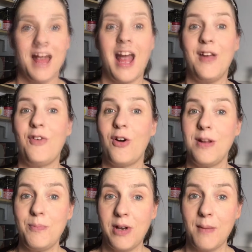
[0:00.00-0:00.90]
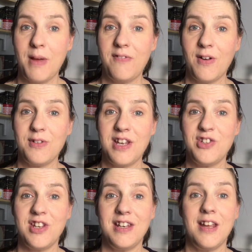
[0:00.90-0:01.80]
I have already put on my
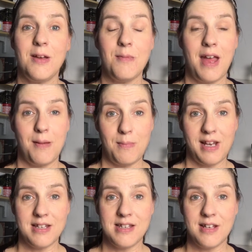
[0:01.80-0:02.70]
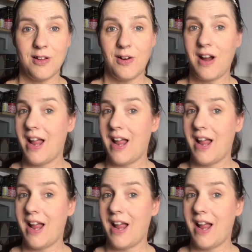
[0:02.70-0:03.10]
foundation and my concealer,